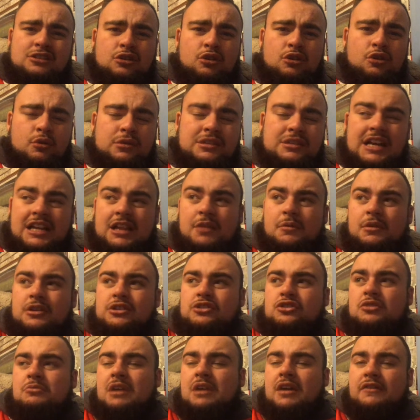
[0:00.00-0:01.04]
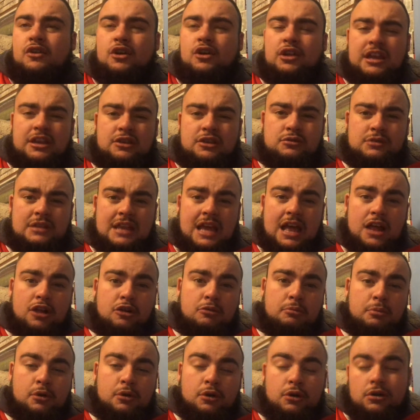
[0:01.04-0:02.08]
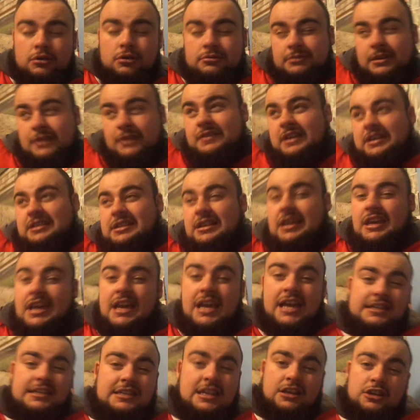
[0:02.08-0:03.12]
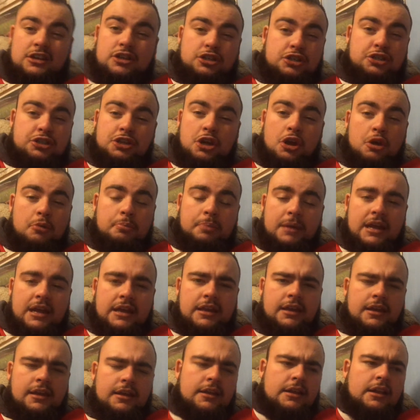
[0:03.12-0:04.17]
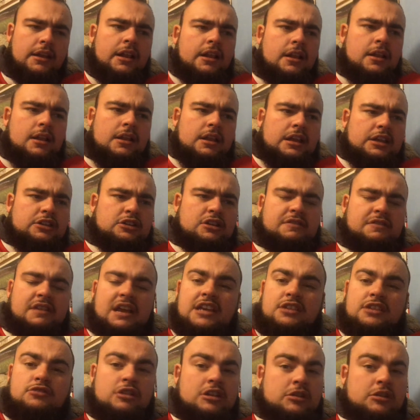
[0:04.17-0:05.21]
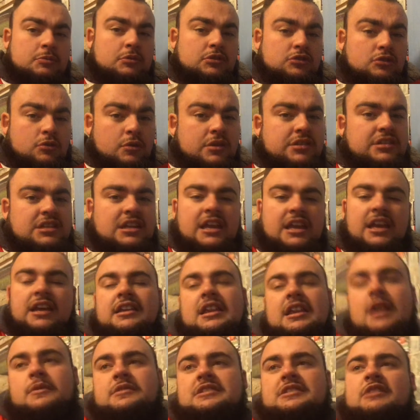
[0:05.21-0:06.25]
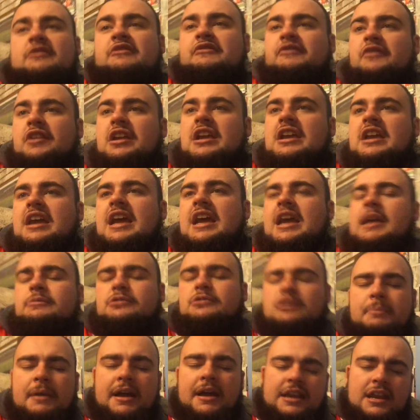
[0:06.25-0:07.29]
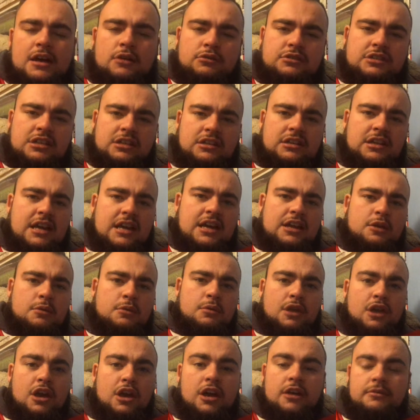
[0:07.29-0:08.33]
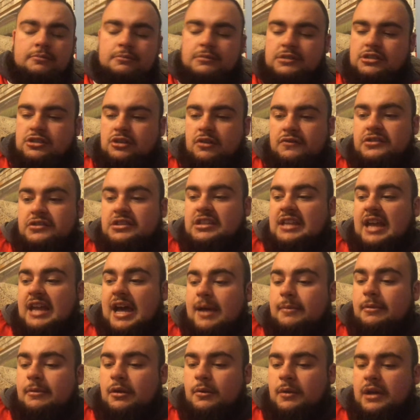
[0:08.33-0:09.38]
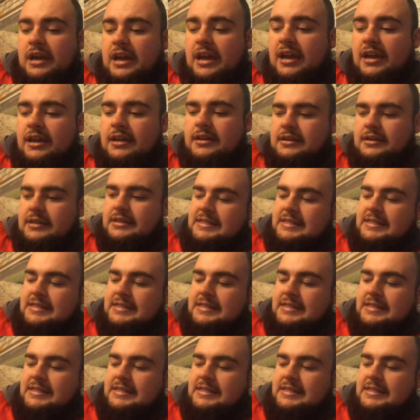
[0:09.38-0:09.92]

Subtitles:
I don't know exactly what he's done, but I've heard that he used an elbow, and if that's the case, then it's stupid. He's going to have a nice Christmas though, isn't he? Now he's out for 3 games, up back now till New Year, which is obviously Derby away.